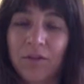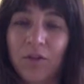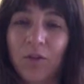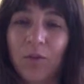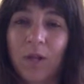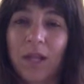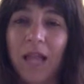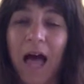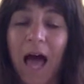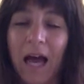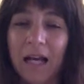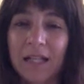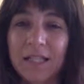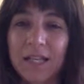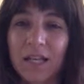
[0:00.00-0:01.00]
You're
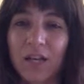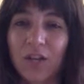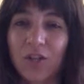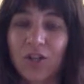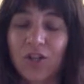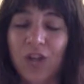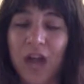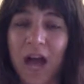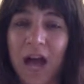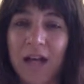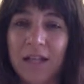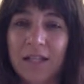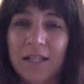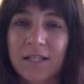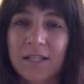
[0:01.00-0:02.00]
relaxing your
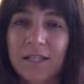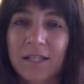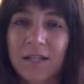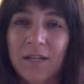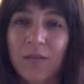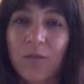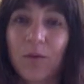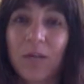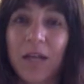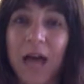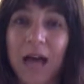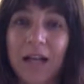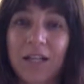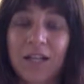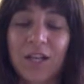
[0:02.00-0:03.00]
chest,
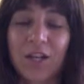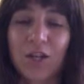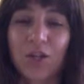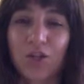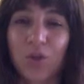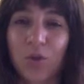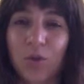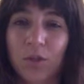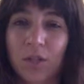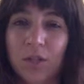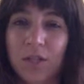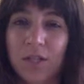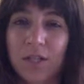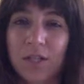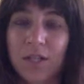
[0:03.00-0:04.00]
relaxing your
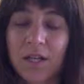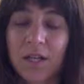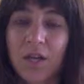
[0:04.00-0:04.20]
shoulders.